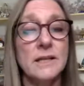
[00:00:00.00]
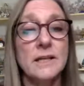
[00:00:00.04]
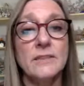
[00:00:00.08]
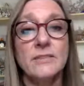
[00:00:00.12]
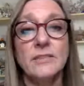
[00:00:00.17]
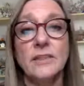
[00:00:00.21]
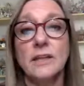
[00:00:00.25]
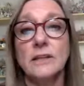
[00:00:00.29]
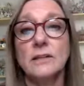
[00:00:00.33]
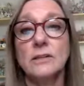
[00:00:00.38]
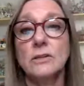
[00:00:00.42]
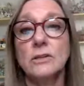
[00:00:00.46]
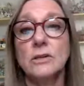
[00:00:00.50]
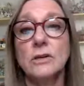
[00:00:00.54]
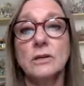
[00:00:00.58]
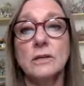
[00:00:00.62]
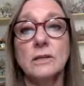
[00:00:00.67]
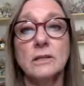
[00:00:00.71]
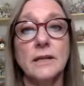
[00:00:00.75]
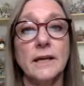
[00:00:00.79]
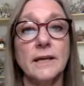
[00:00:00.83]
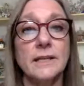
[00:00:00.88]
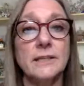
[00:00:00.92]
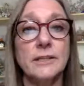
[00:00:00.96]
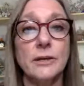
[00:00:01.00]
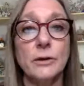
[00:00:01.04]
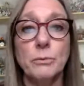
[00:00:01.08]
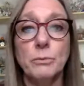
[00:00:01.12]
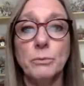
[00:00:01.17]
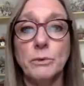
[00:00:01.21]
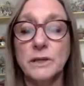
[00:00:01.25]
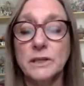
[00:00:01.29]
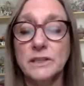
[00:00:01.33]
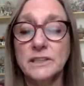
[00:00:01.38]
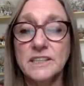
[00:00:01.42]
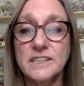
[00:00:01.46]
They look like they're
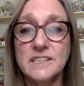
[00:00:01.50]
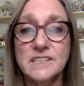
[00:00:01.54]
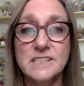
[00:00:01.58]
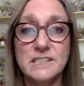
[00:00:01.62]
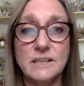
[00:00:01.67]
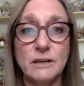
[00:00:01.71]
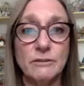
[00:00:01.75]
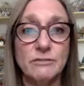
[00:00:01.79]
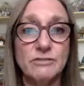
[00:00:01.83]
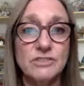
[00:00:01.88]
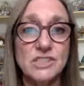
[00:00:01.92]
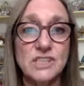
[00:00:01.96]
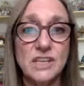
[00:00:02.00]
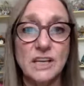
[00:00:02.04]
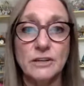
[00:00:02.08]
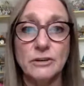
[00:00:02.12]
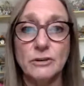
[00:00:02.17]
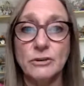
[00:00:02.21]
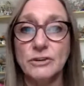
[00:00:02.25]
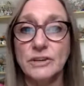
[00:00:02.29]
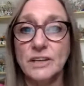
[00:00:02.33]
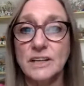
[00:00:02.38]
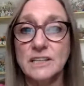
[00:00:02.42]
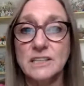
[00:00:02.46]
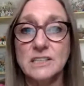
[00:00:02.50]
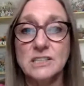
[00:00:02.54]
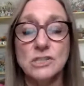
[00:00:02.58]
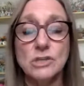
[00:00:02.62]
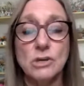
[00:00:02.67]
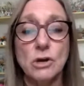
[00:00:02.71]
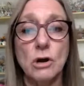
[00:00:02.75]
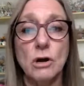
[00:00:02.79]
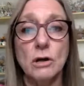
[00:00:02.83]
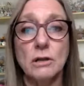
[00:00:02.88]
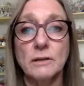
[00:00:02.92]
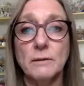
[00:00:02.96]
really self-centered and it's
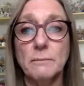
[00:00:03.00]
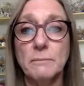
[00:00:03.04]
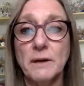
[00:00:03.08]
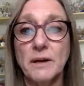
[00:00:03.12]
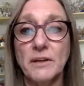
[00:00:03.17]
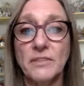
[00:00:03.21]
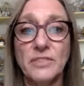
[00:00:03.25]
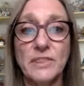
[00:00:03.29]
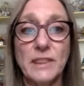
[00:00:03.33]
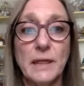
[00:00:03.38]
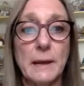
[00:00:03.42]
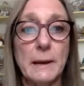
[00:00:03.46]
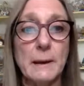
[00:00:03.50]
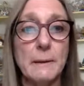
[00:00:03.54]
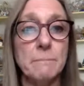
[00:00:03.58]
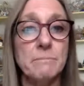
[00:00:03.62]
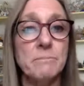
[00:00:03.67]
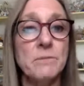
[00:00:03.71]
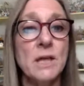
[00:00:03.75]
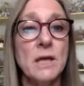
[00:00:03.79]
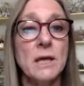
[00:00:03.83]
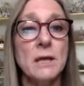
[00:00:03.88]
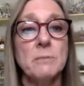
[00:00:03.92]
all about them